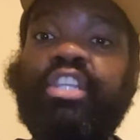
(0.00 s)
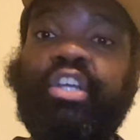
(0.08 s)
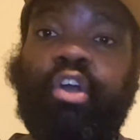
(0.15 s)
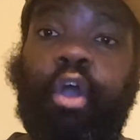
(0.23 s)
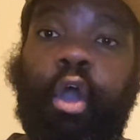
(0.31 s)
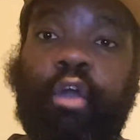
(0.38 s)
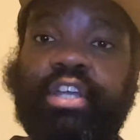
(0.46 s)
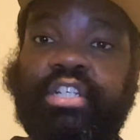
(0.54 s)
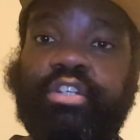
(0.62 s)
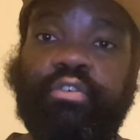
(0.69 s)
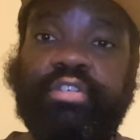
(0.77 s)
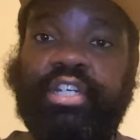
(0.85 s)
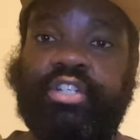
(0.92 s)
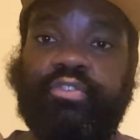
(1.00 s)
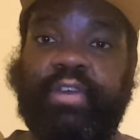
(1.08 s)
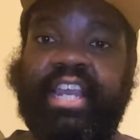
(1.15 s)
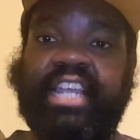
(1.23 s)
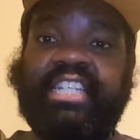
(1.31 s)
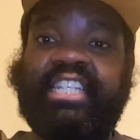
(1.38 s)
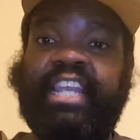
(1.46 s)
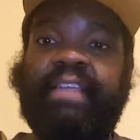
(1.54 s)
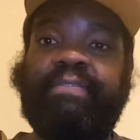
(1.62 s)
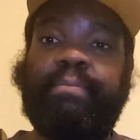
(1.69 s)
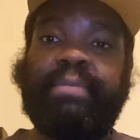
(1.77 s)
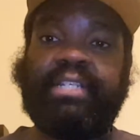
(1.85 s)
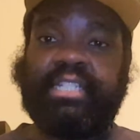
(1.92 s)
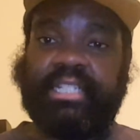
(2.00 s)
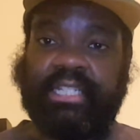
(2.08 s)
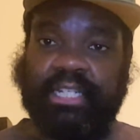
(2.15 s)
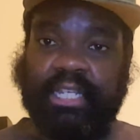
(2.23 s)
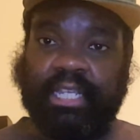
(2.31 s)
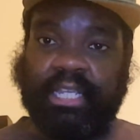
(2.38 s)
the longest losing streak is the infamous